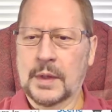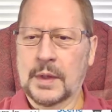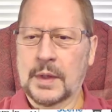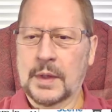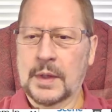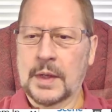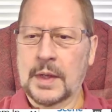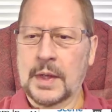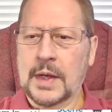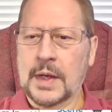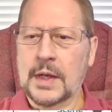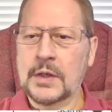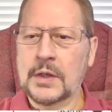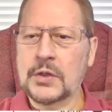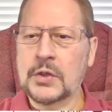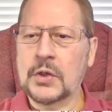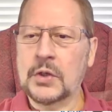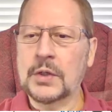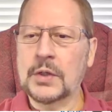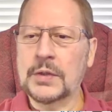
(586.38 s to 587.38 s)
And as you
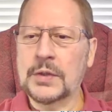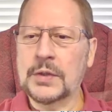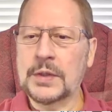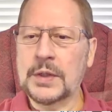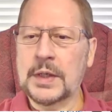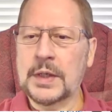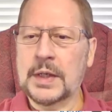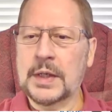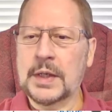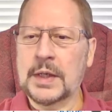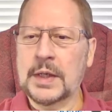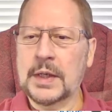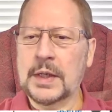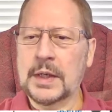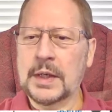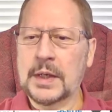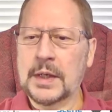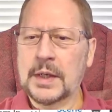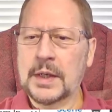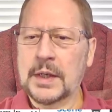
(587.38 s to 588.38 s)
can see,
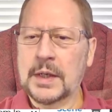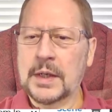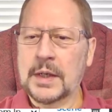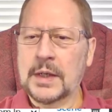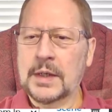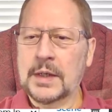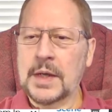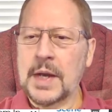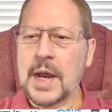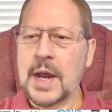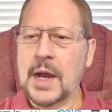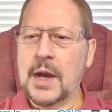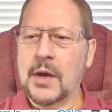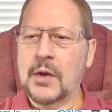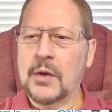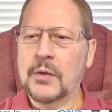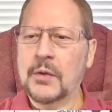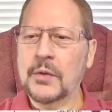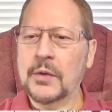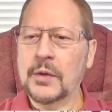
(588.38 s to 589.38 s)

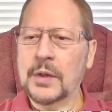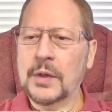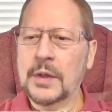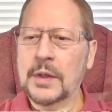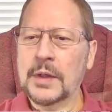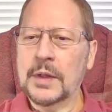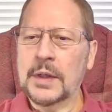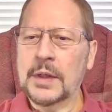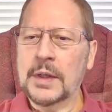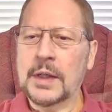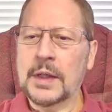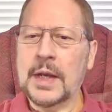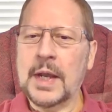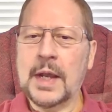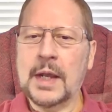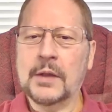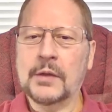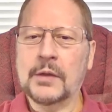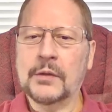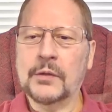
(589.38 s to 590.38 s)
now it
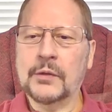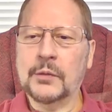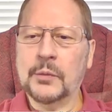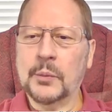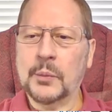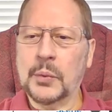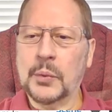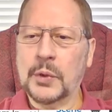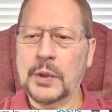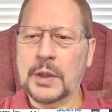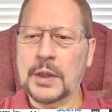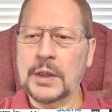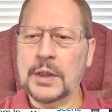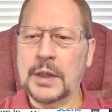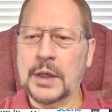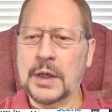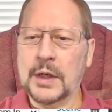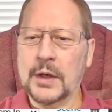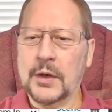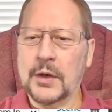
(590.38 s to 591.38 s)
has put in
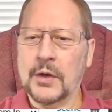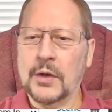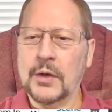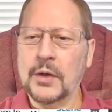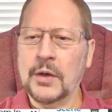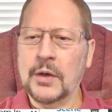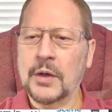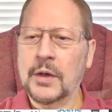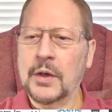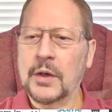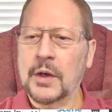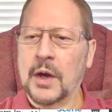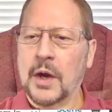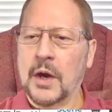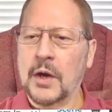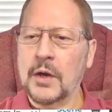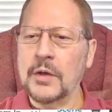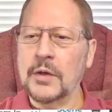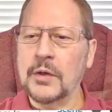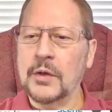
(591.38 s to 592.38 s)
here
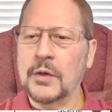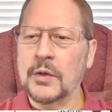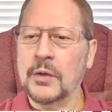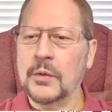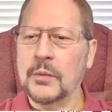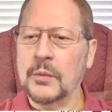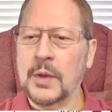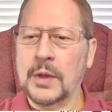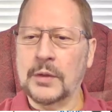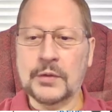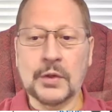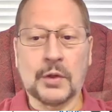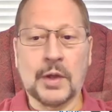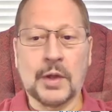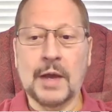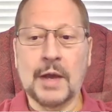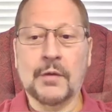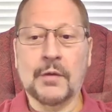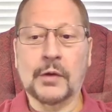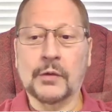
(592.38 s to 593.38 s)
we still
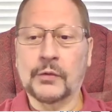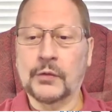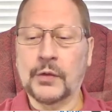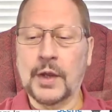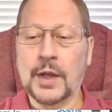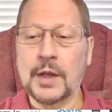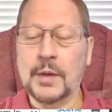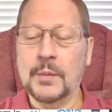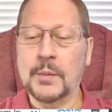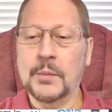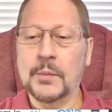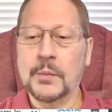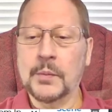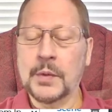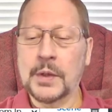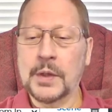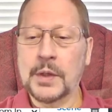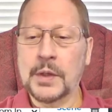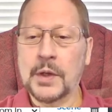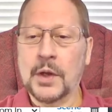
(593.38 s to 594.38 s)
have our same
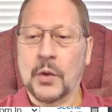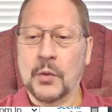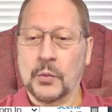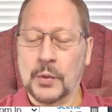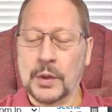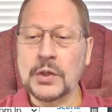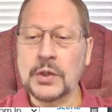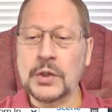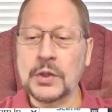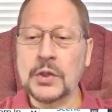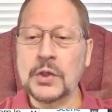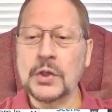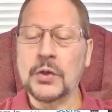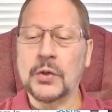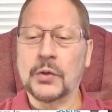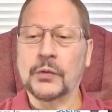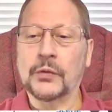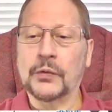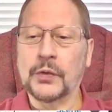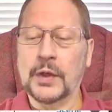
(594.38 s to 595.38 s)
original
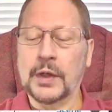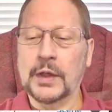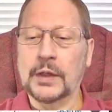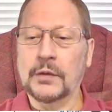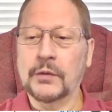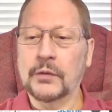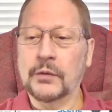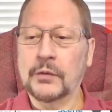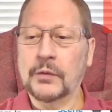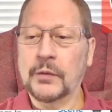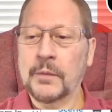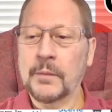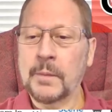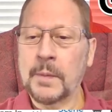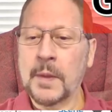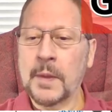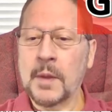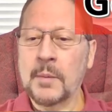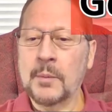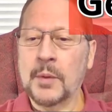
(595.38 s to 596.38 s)
scenes,
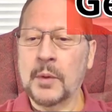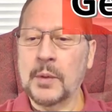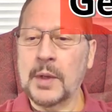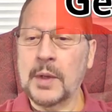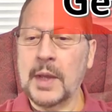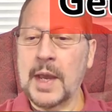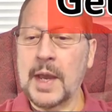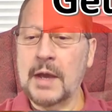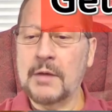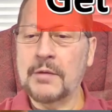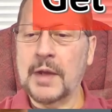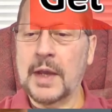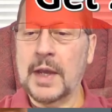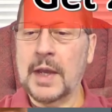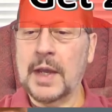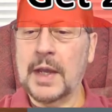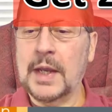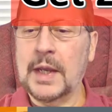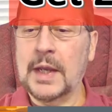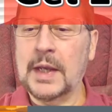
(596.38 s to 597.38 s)
but we have
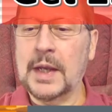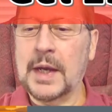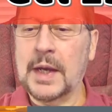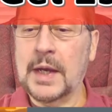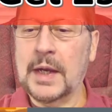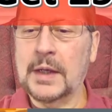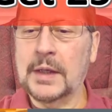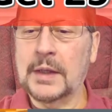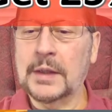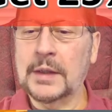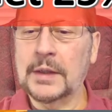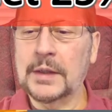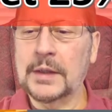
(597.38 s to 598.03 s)
a